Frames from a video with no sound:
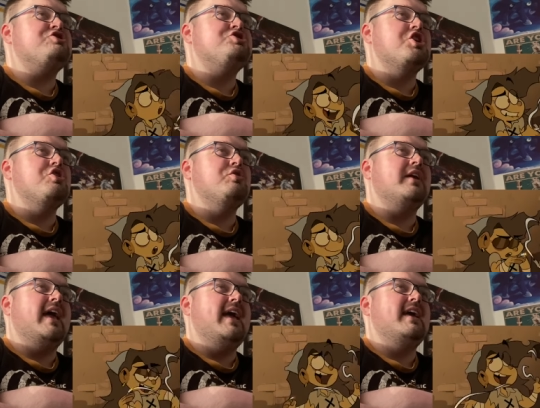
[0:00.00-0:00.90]
dude
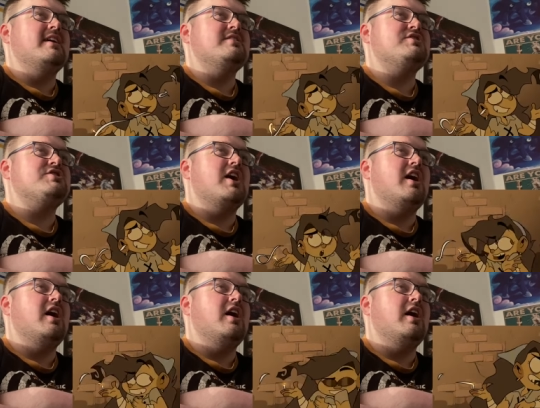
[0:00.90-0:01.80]
is
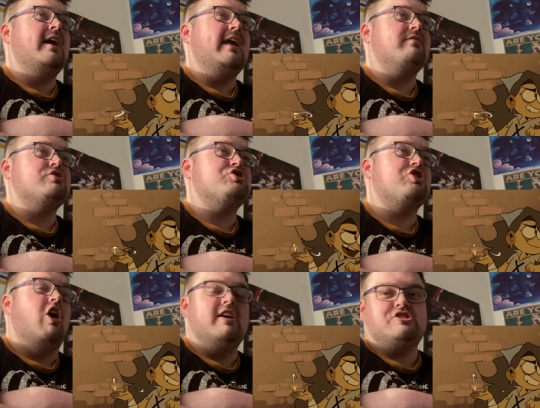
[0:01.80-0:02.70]
uh, either
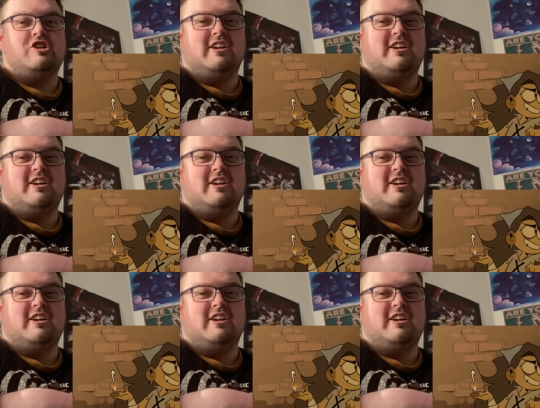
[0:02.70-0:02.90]
Scottish or